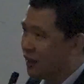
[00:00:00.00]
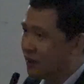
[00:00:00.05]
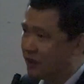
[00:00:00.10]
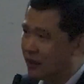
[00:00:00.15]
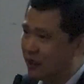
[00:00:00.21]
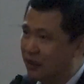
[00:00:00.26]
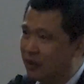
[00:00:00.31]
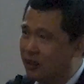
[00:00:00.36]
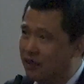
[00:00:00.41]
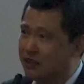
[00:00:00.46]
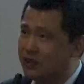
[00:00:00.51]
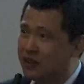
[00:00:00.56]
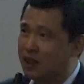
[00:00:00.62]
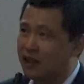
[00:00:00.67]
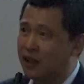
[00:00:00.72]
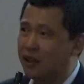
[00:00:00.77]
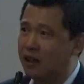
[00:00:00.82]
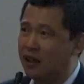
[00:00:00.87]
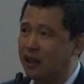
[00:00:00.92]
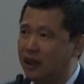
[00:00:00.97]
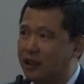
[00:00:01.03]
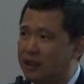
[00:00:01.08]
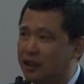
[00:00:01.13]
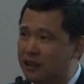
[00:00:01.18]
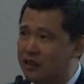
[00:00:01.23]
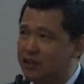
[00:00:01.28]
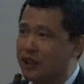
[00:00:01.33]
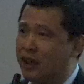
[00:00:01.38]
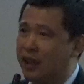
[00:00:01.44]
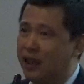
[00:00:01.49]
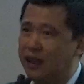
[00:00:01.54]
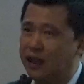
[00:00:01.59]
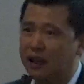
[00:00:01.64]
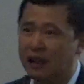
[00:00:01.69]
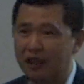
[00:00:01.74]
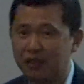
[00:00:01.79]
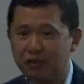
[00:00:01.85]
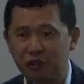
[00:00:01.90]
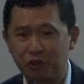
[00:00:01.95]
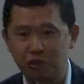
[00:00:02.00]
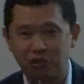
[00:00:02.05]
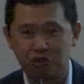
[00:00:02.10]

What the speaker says: so it's an AI for